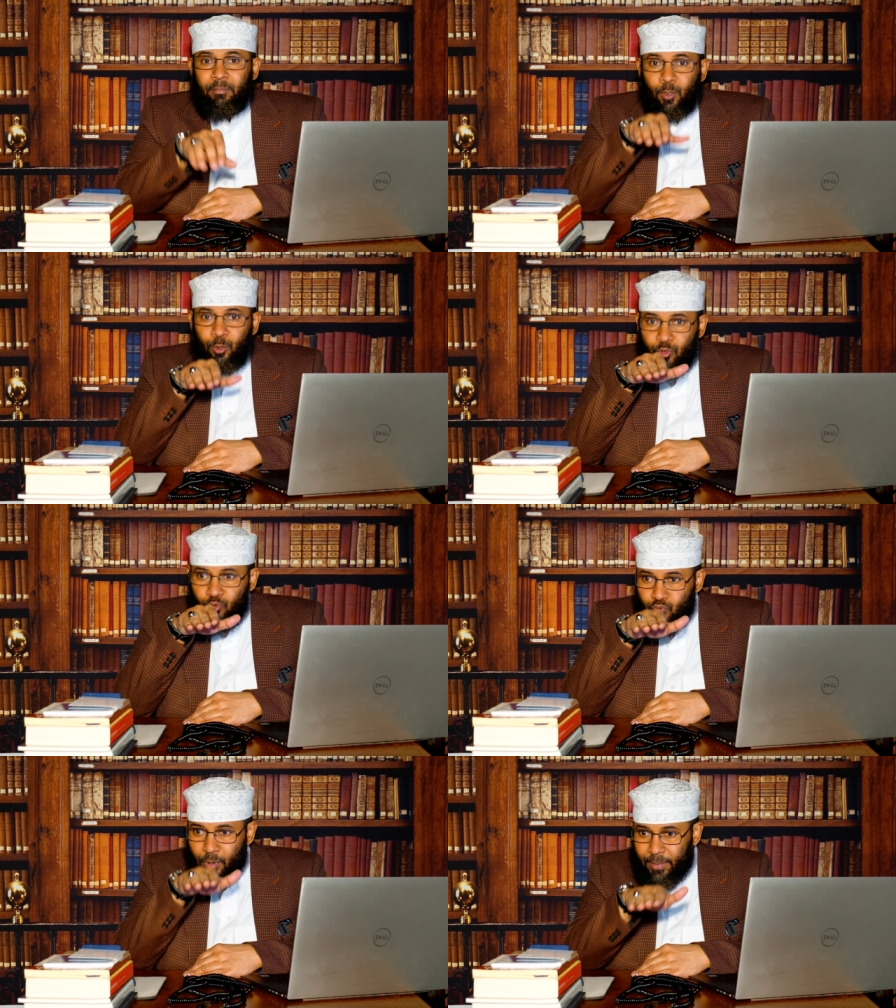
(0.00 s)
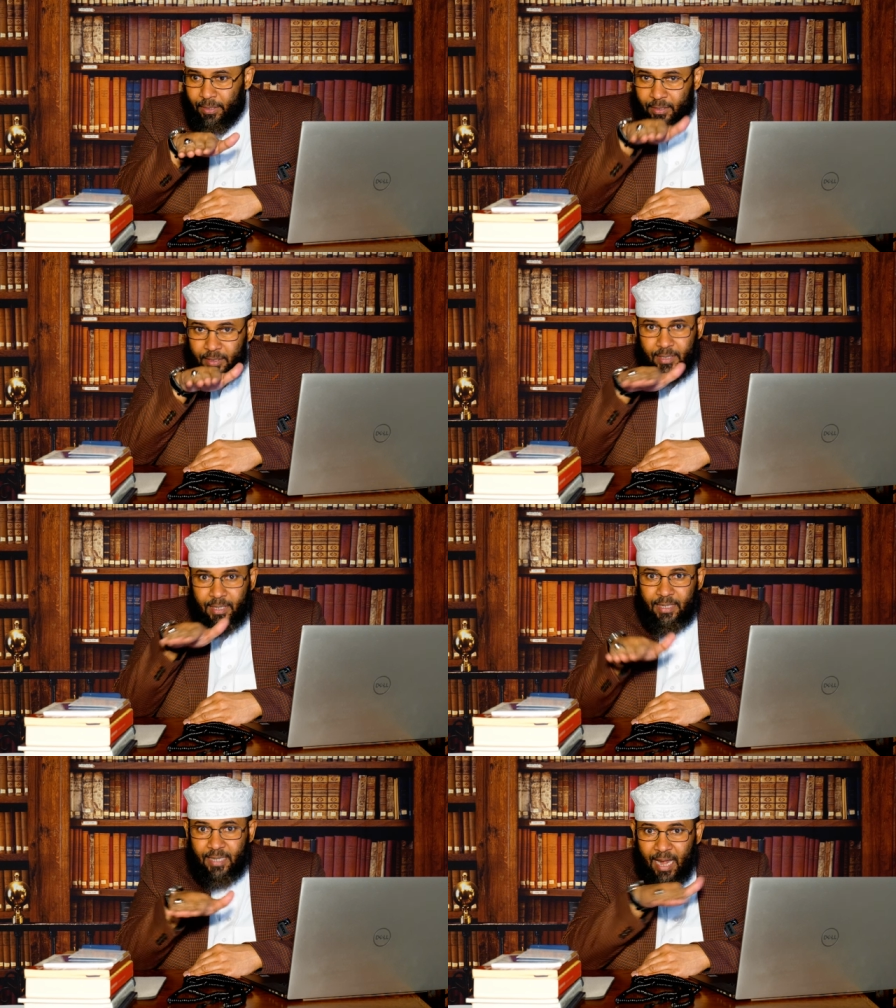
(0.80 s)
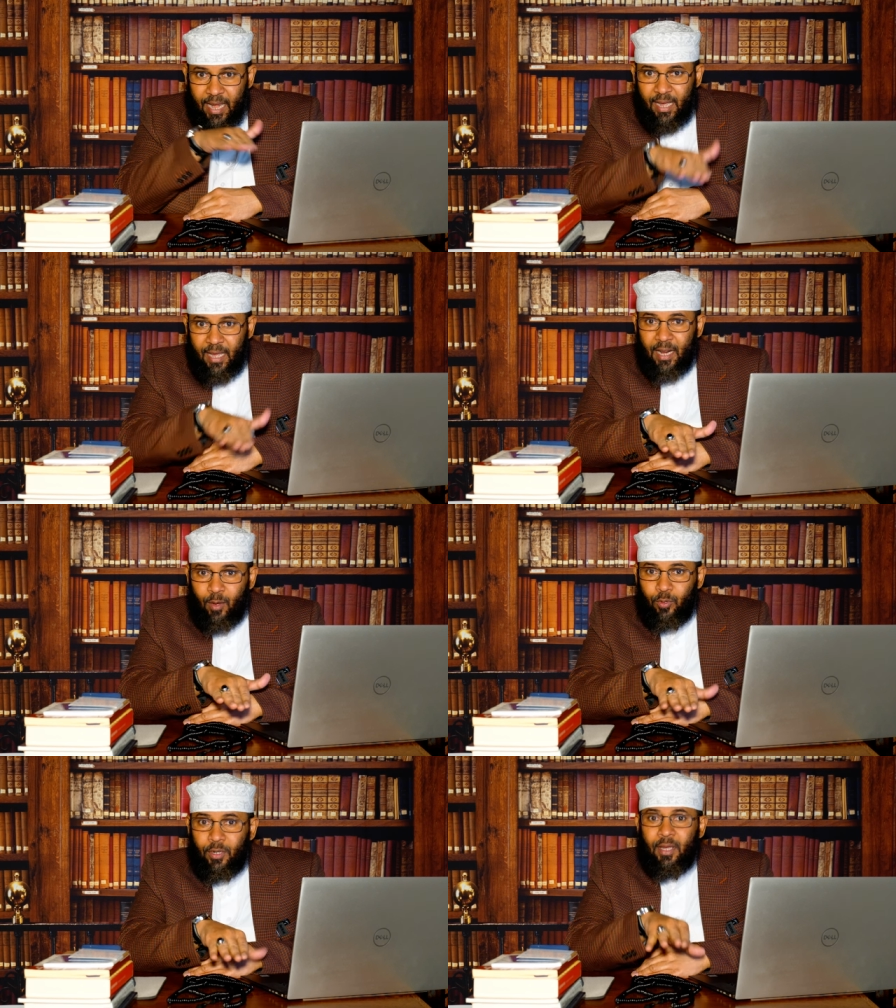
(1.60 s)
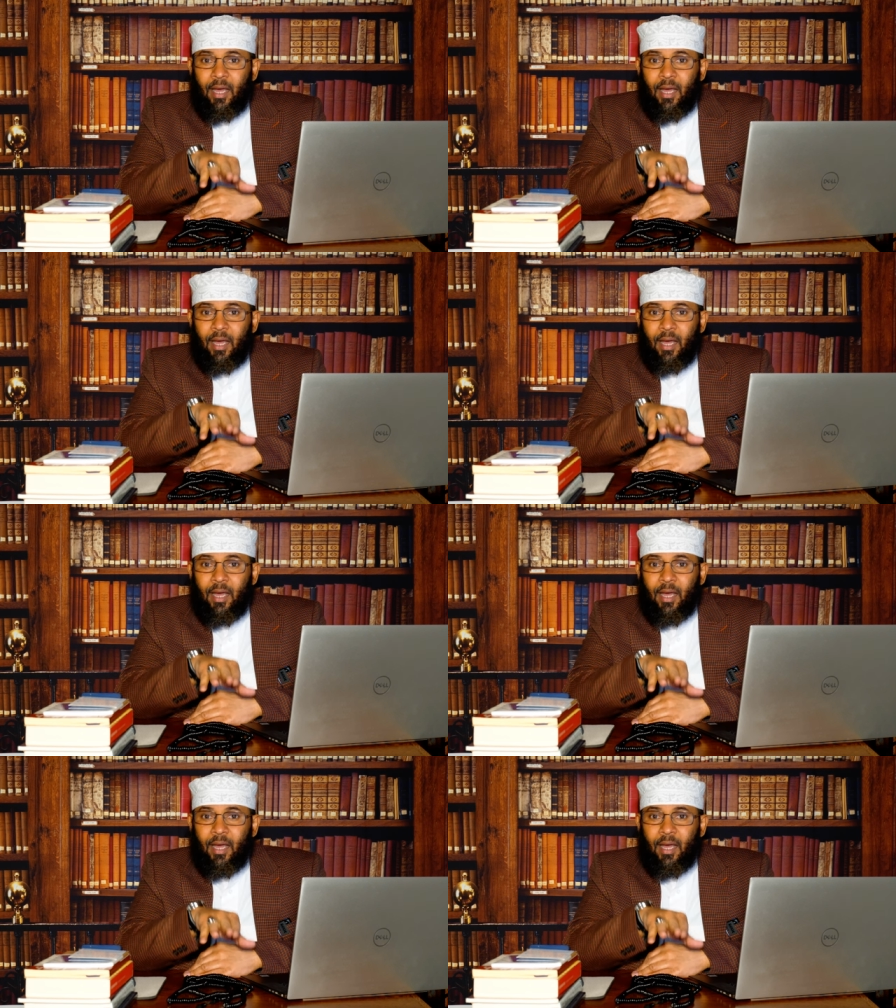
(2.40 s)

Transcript: because rabbit stays underground.